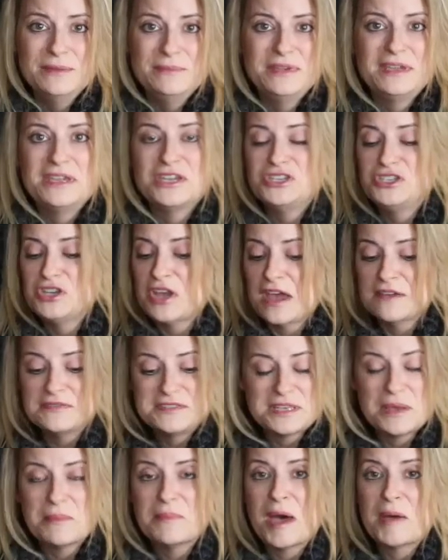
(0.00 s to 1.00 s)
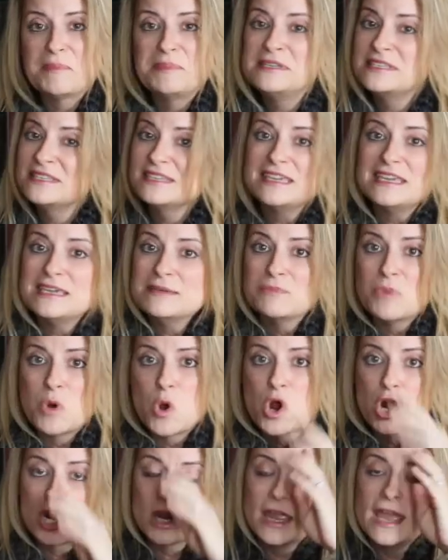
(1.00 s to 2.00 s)
because you have some puppies that eat
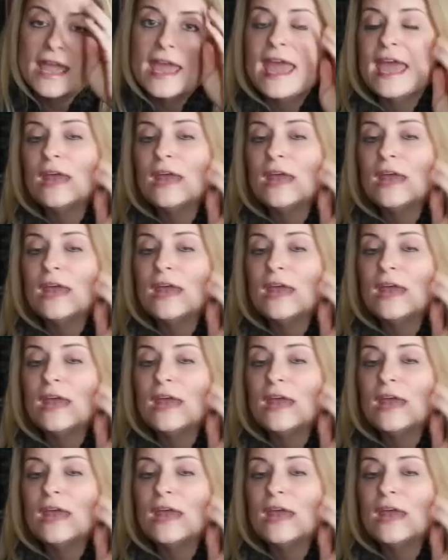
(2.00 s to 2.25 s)
more,